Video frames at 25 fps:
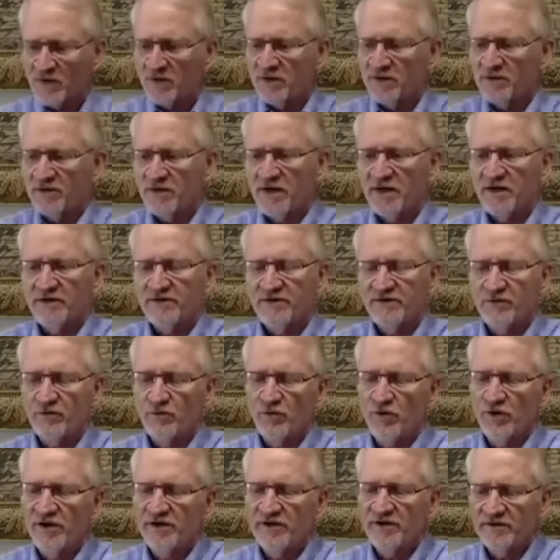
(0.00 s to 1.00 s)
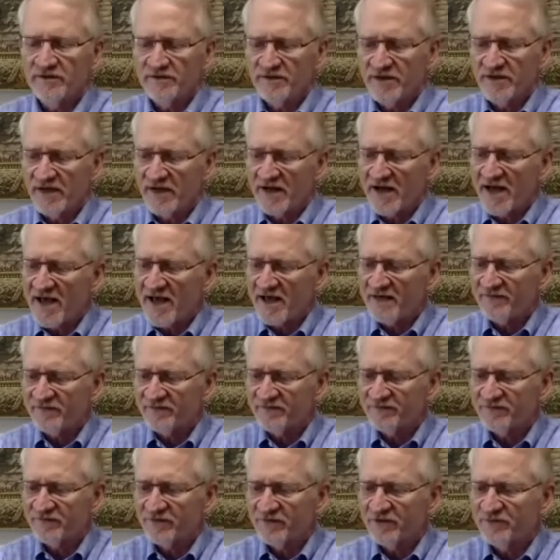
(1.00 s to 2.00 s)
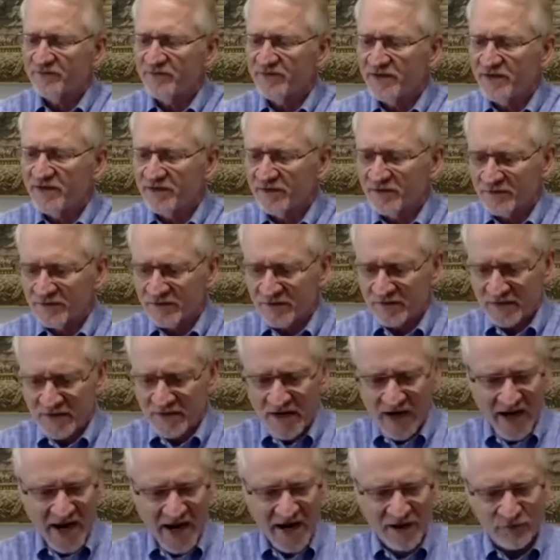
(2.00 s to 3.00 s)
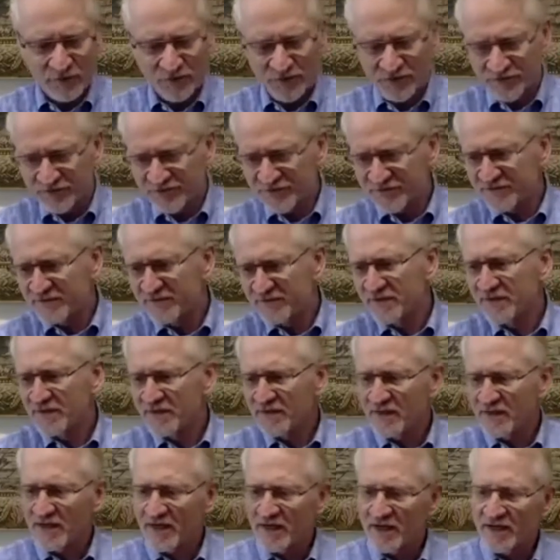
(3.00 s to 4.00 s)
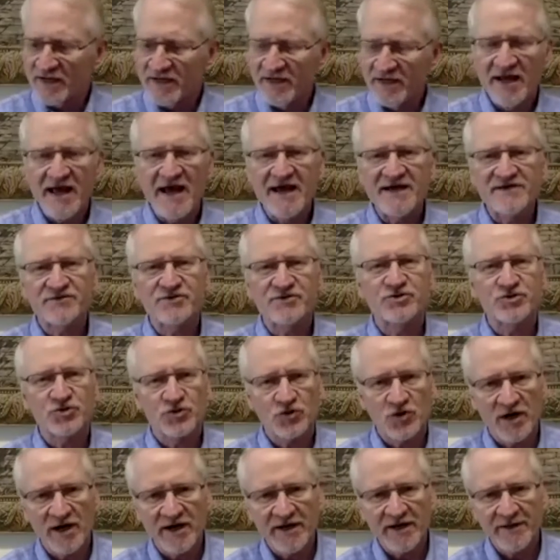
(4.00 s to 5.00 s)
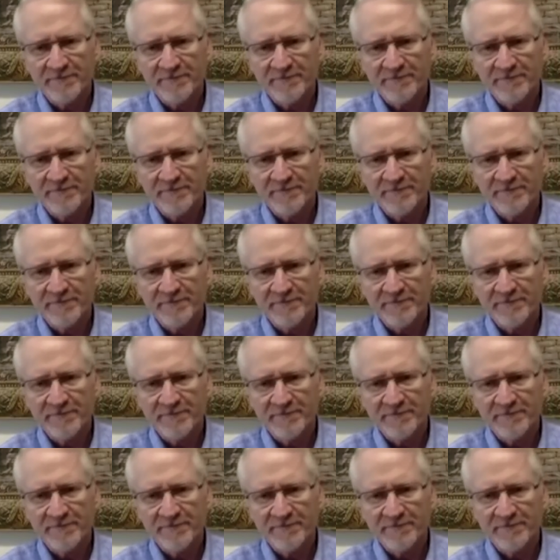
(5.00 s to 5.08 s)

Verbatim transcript: the the one that I have in front of me here, ours, uh, it has a tray